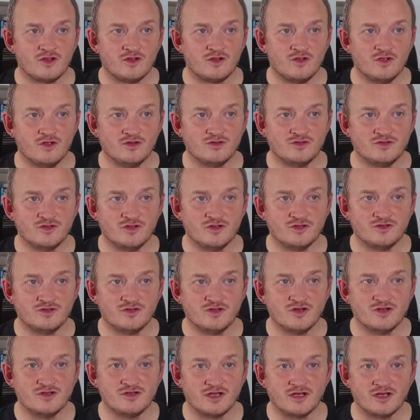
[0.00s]
Good, good,
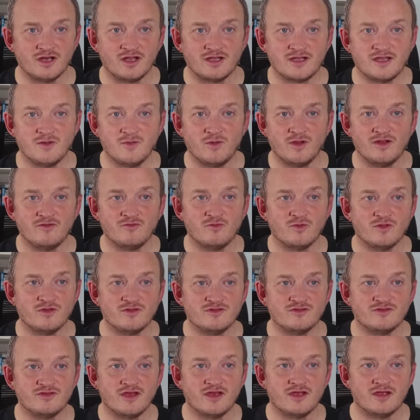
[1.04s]
good. I like it when
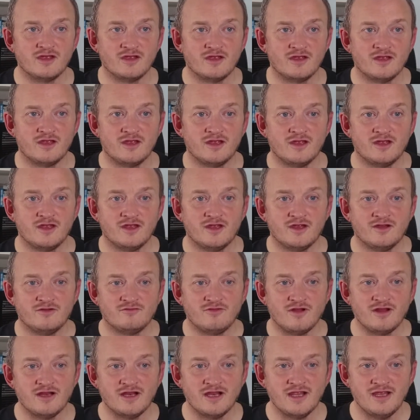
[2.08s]
everyone's
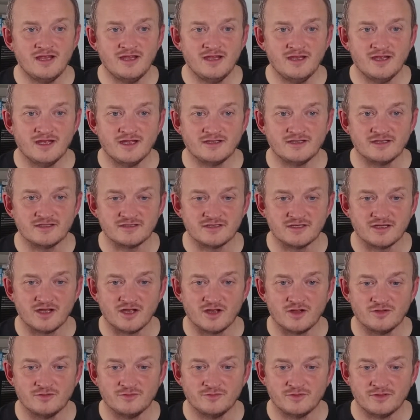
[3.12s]
friendly and doesn't
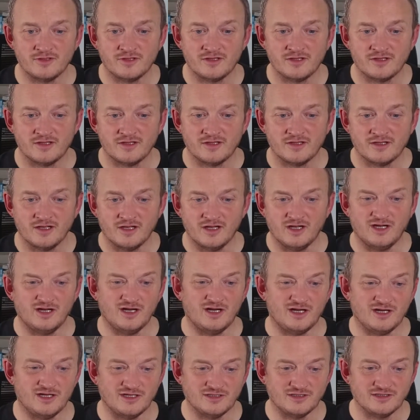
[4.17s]
go,
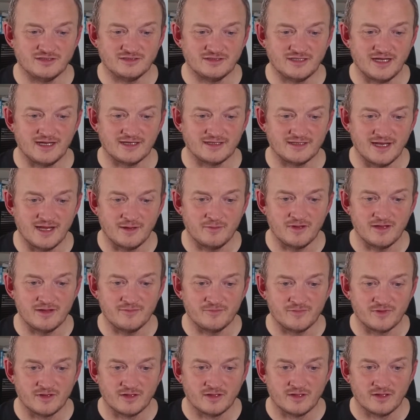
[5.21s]
oh, dagnammit.
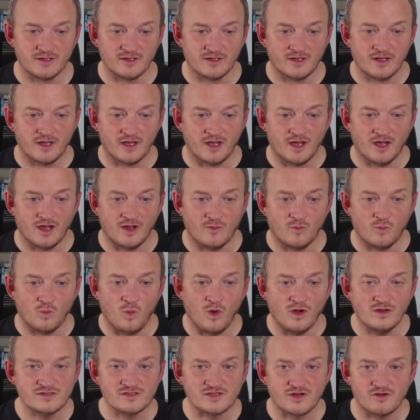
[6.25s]

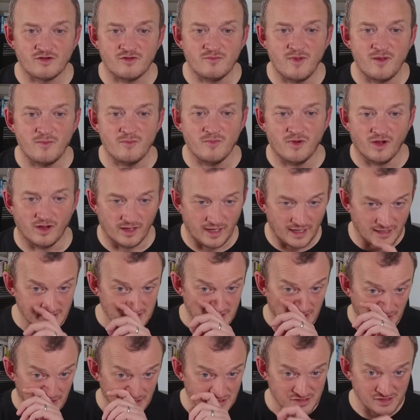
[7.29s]
Whilst I remember,
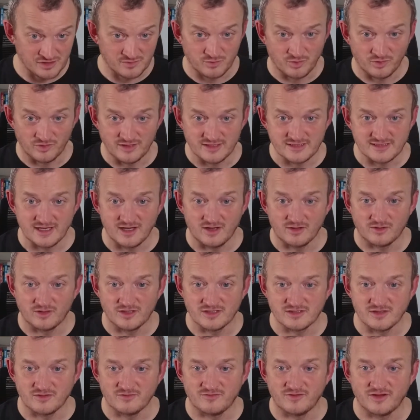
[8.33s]
actually, I should point this out
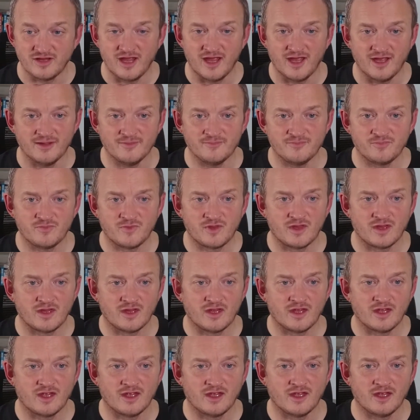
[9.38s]
because I'll forget.
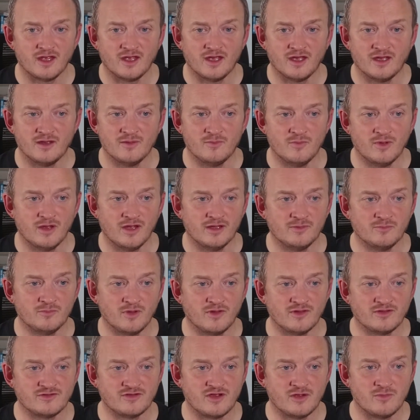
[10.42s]
And
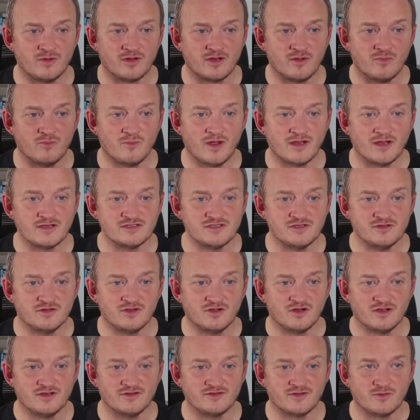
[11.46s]
by the time I come back to you
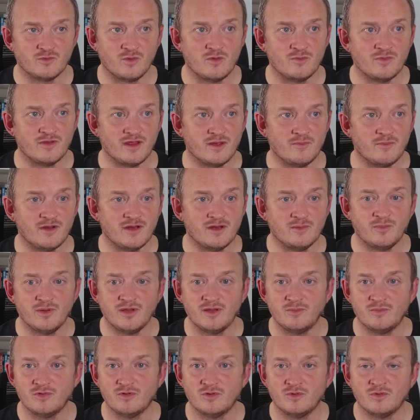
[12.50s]
guys, there won't be that many
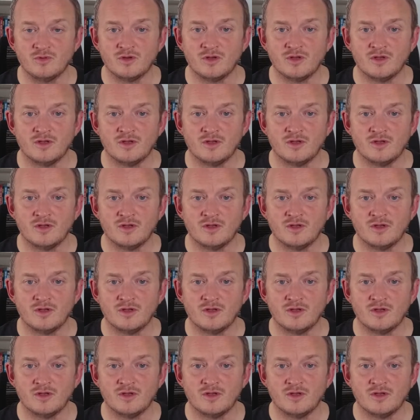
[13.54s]
people